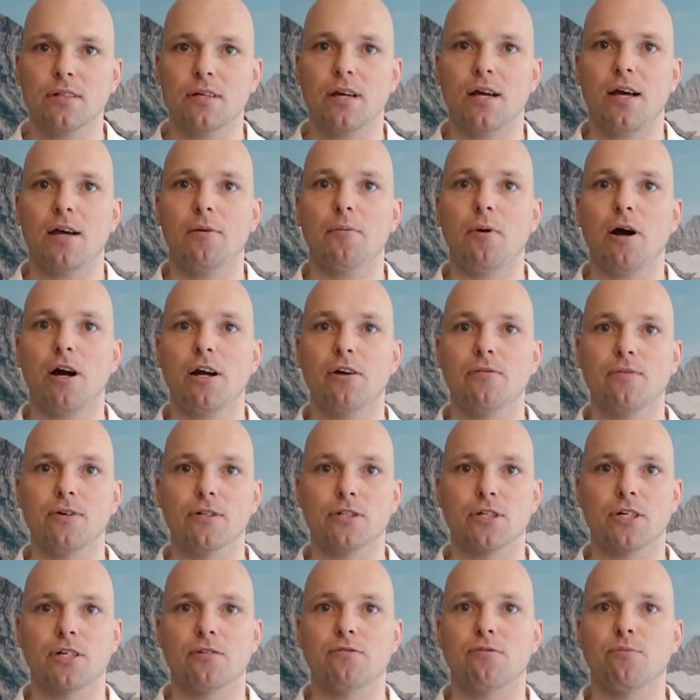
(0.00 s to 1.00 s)
I'm
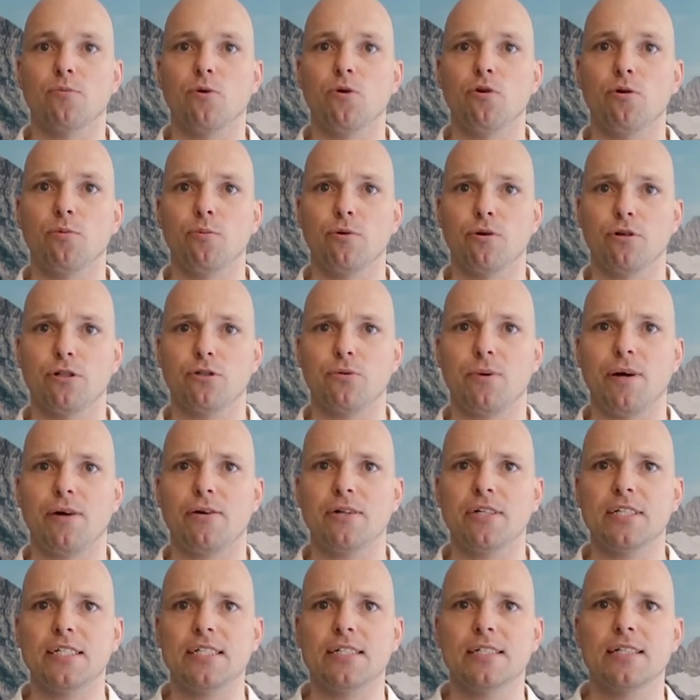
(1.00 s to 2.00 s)
from Ouroboros
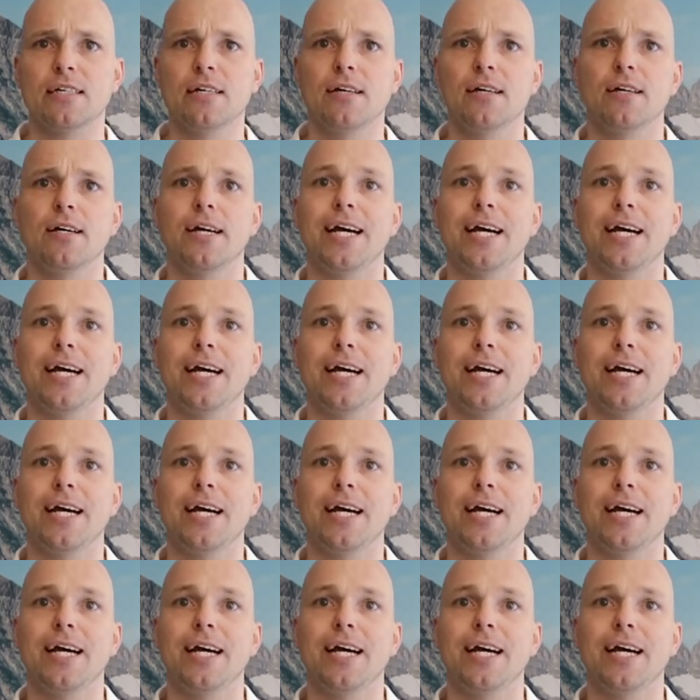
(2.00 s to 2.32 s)
Wellness,